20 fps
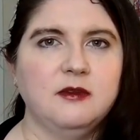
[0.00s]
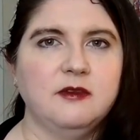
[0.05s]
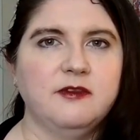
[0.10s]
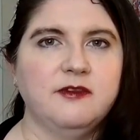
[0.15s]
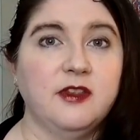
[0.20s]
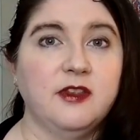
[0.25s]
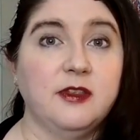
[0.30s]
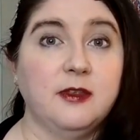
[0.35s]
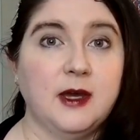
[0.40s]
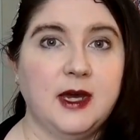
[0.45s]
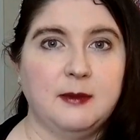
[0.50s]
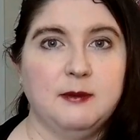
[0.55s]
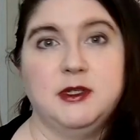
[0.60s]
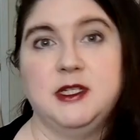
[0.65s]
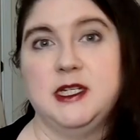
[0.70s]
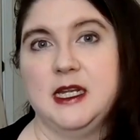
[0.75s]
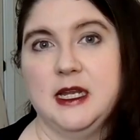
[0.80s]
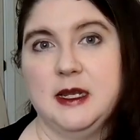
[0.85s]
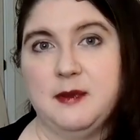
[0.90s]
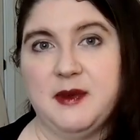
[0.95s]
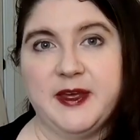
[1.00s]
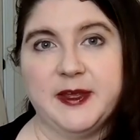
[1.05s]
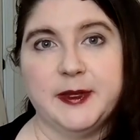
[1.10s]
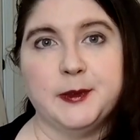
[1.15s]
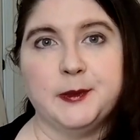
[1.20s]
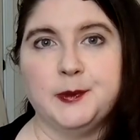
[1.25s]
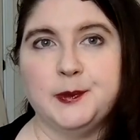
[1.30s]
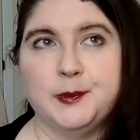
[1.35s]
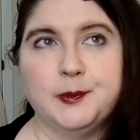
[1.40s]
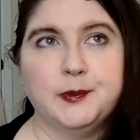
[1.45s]
for that particular pattern,
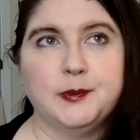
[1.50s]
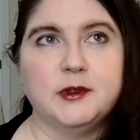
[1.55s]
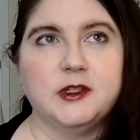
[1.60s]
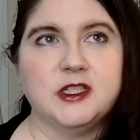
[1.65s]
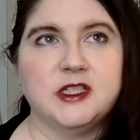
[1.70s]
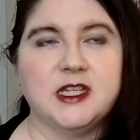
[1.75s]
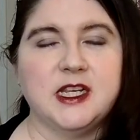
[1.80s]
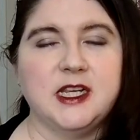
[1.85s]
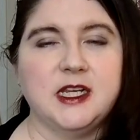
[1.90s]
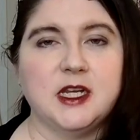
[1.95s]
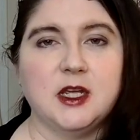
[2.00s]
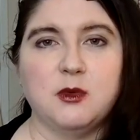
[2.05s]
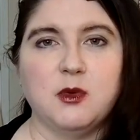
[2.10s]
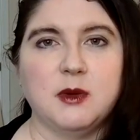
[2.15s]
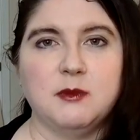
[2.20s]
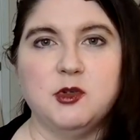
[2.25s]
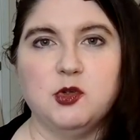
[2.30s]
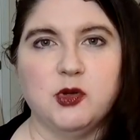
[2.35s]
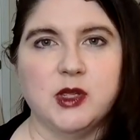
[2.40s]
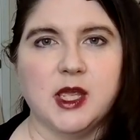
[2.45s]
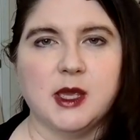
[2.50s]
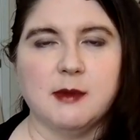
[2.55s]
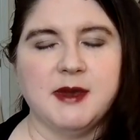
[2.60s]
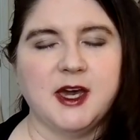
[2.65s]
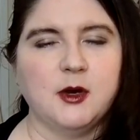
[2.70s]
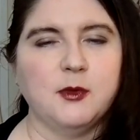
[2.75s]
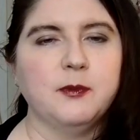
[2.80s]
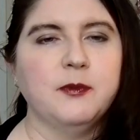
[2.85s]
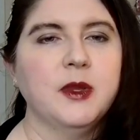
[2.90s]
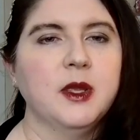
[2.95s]
just so you know what I'm talking
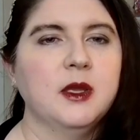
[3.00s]
about.